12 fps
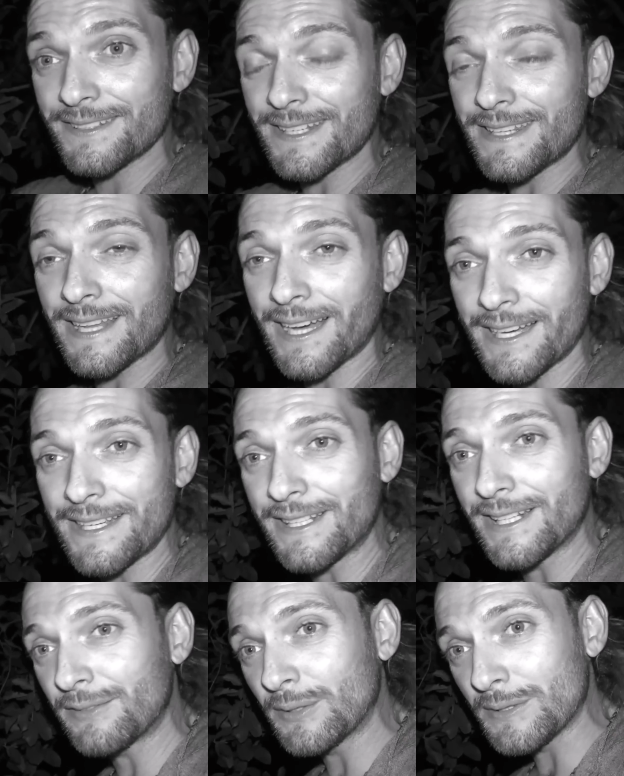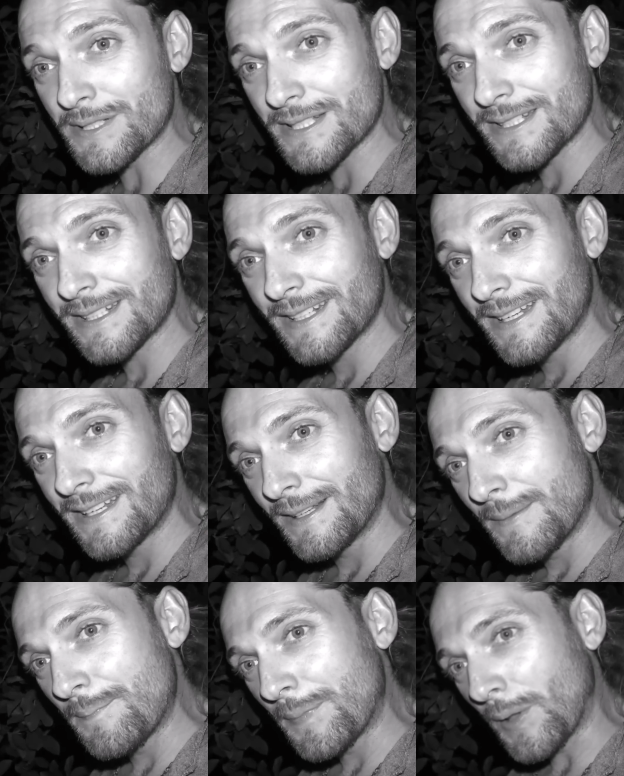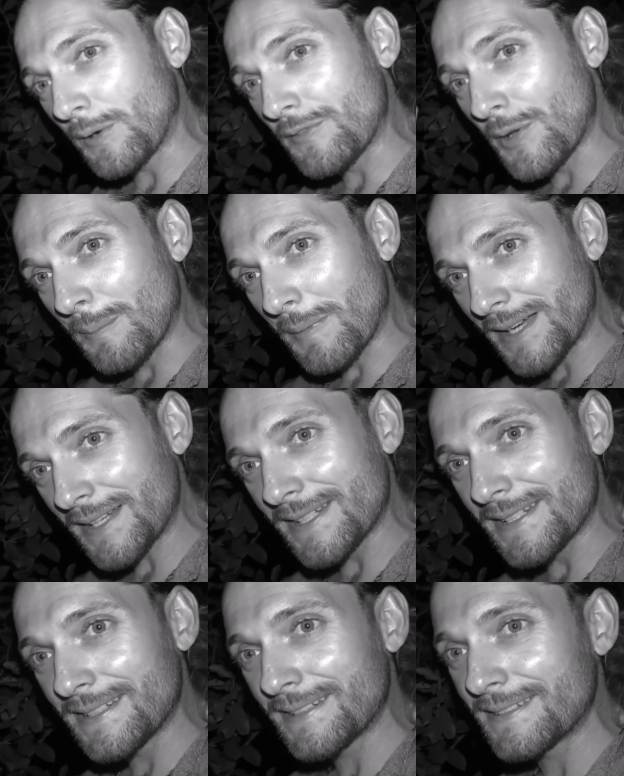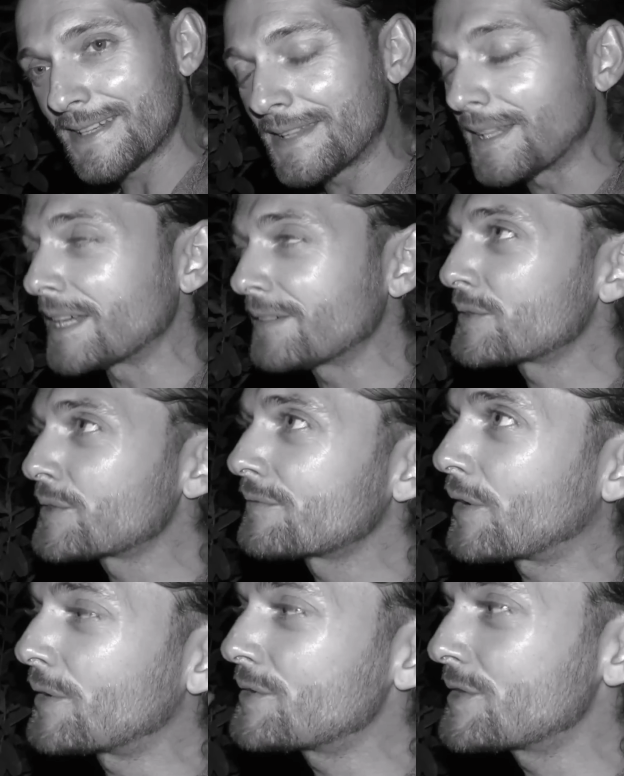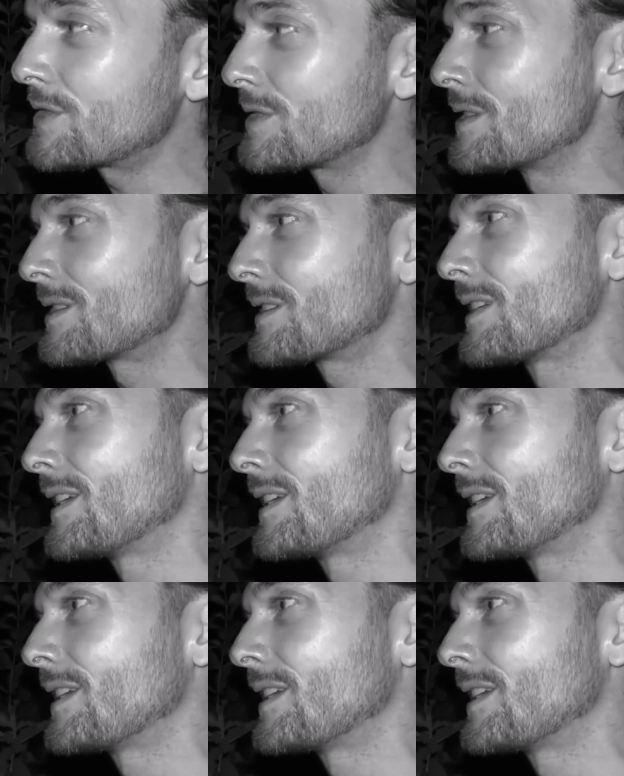in the higher levels of your mind, in the levels of consciousness